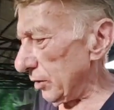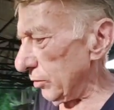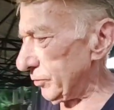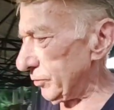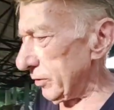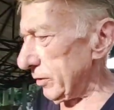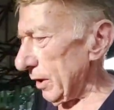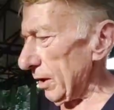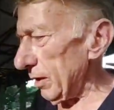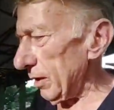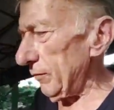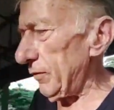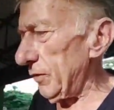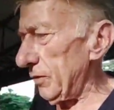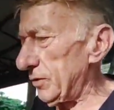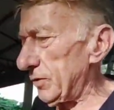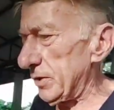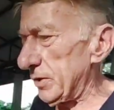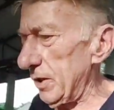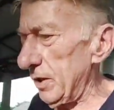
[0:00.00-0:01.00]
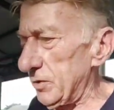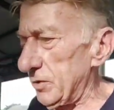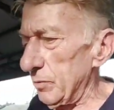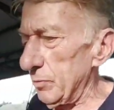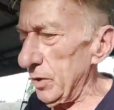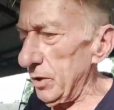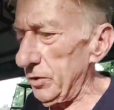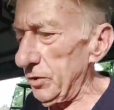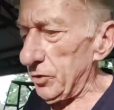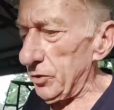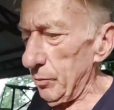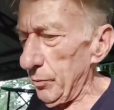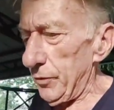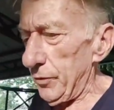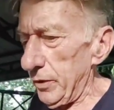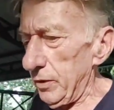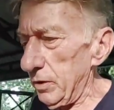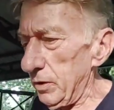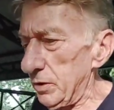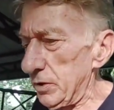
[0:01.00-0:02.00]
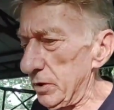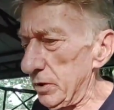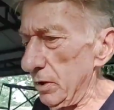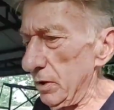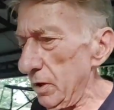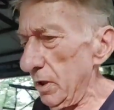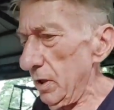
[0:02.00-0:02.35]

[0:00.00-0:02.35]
alter that. If you'd say to me something's